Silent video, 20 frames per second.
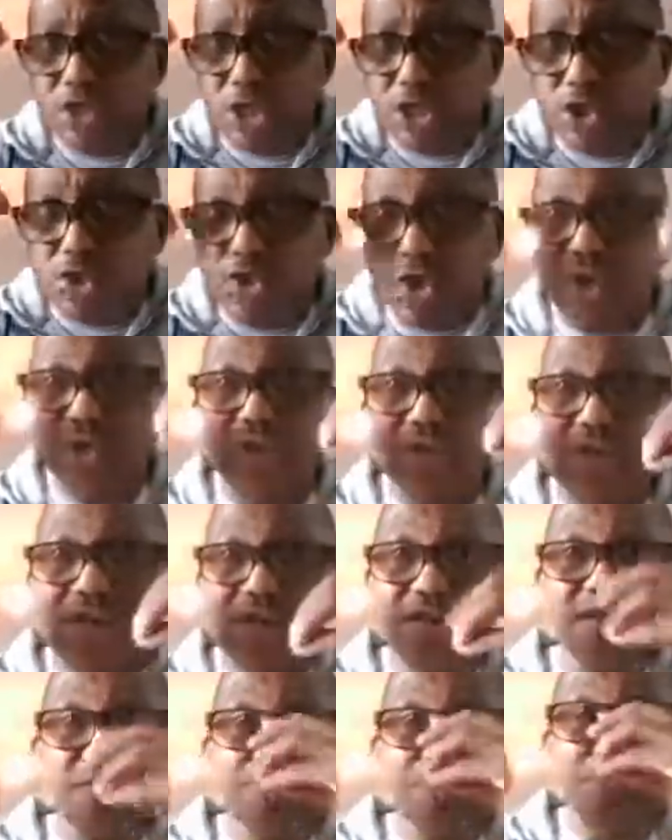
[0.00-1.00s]

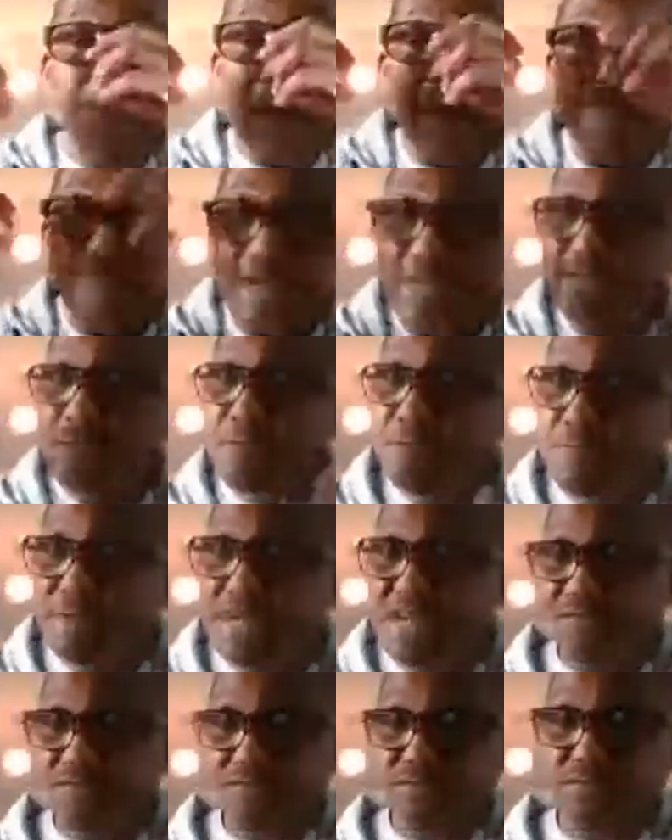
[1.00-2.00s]
indoctrinate them and make them
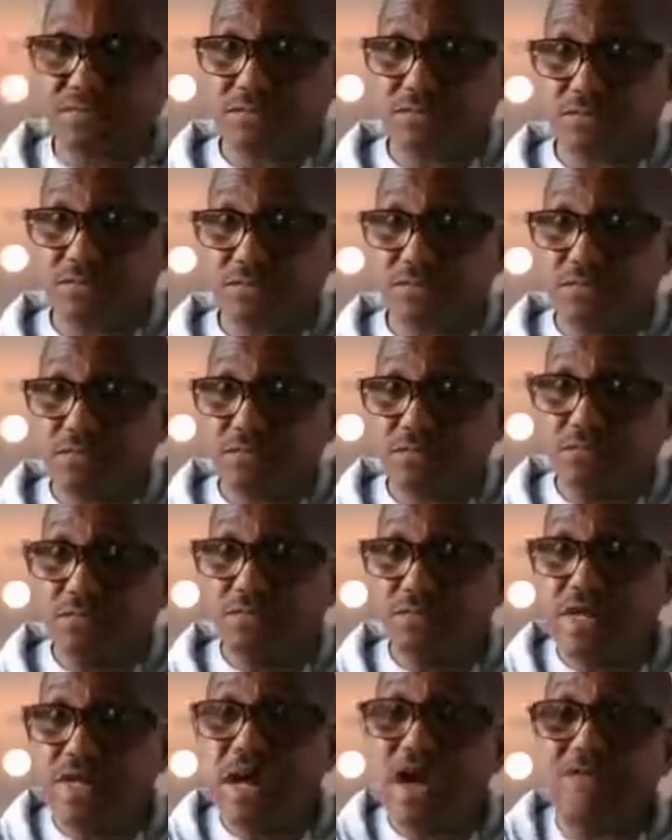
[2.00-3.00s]
believe
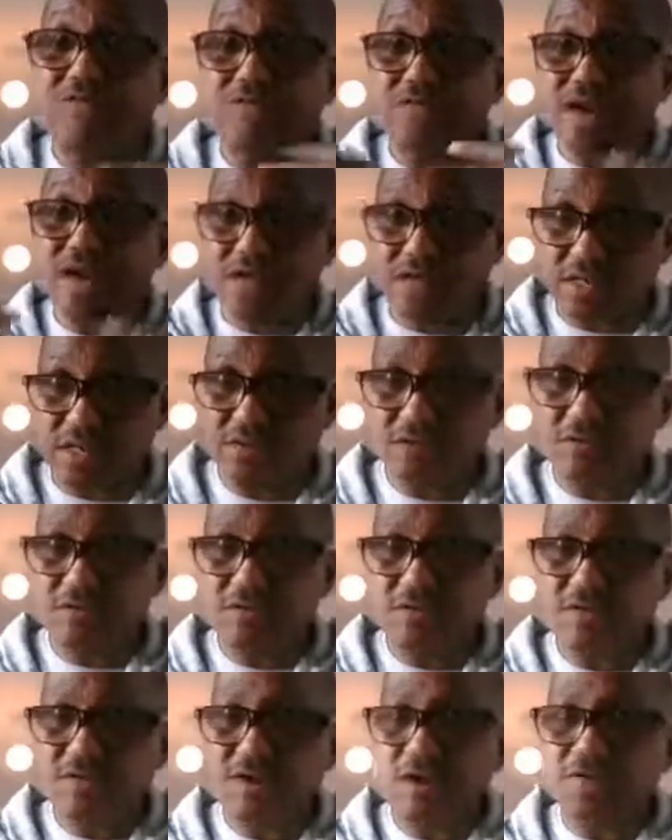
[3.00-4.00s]
they are fighting
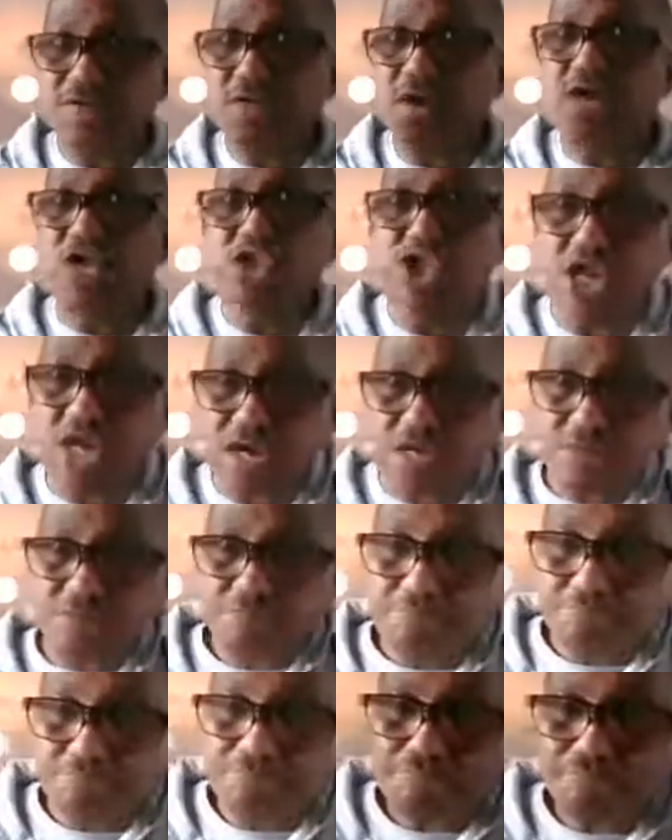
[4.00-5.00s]
for a jihad.
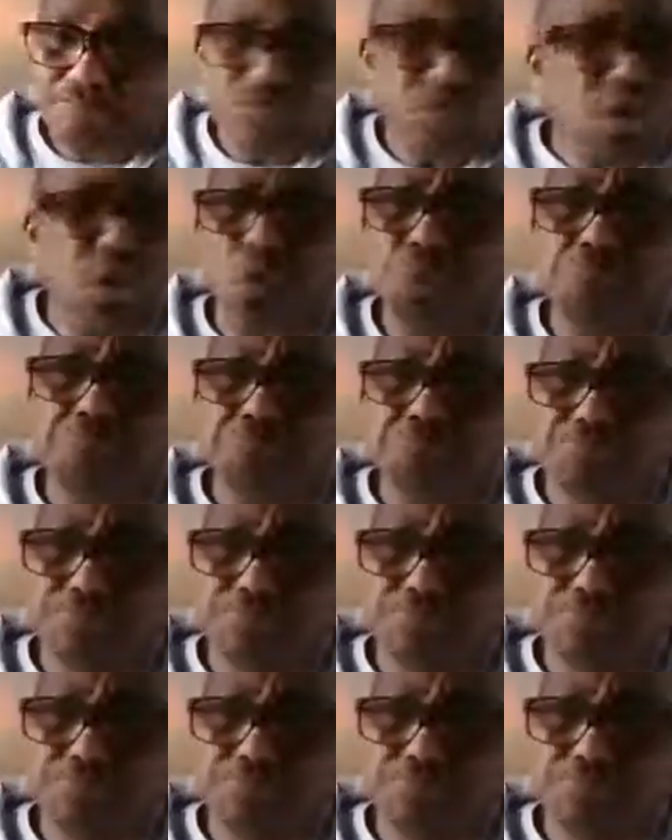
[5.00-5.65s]
No,